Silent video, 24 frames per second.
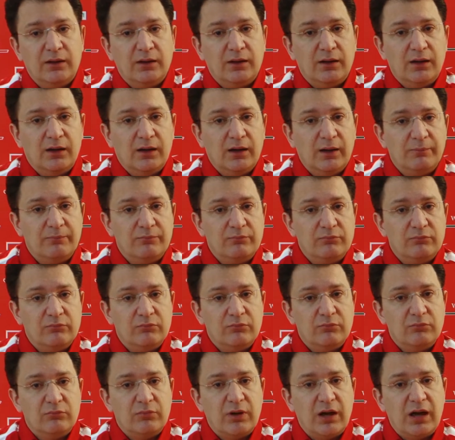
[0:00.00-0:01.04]

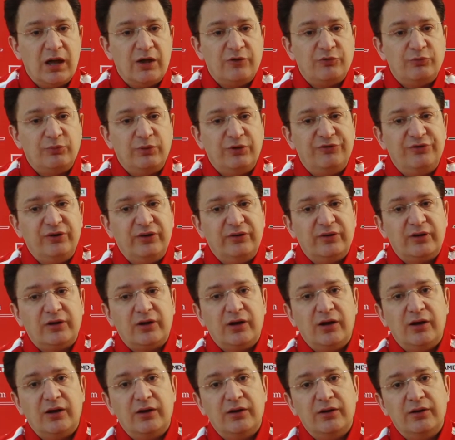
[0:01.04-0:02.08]
As we see the
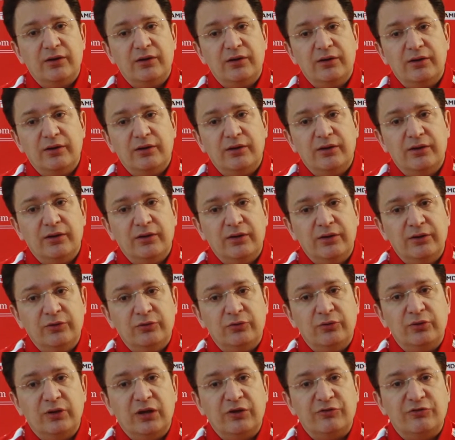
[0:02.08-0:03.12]
car in
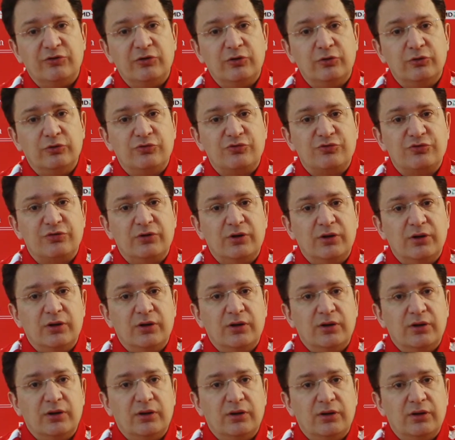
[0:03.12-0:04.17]
today's launch,
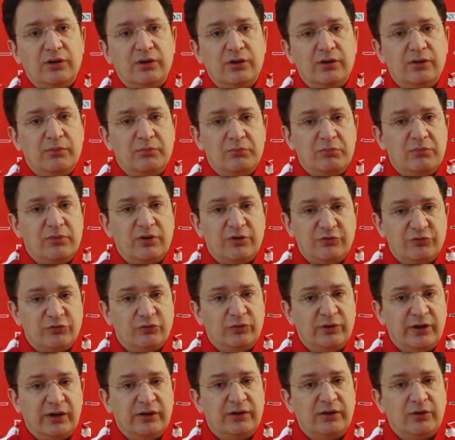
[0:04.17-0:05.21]
there's
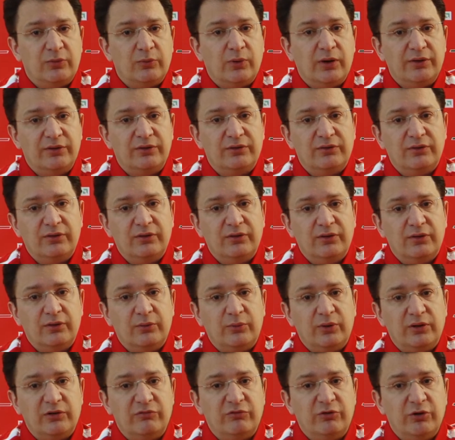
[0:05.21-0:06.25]
already quite
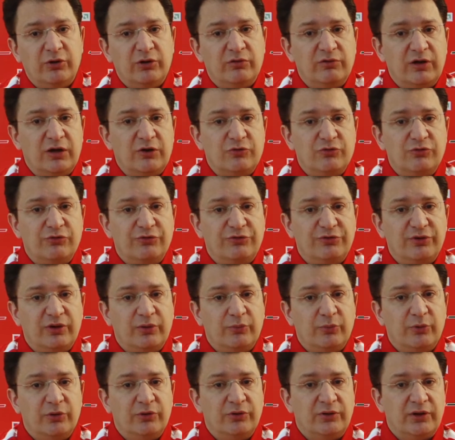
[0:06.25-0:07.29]
a few innovations. I
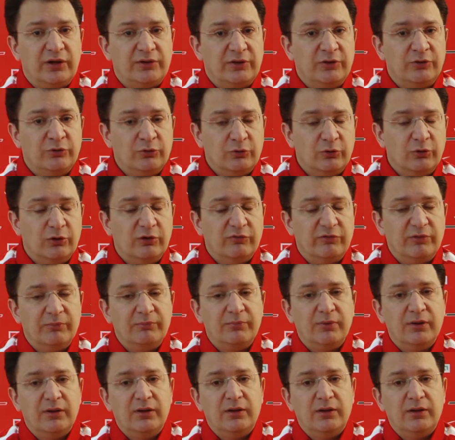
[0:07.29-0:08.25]
won't get into all of them.